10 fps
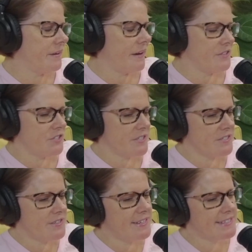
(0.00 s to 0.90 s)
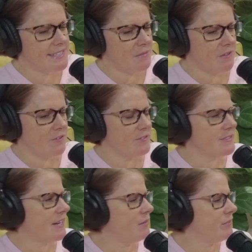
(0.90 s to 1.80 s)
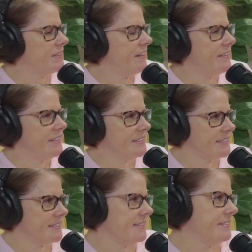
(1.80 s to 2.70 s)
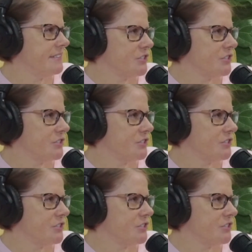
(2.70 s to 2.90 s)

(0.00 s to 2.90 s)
Gotcha. So they just name the cruise line, but not necessarily the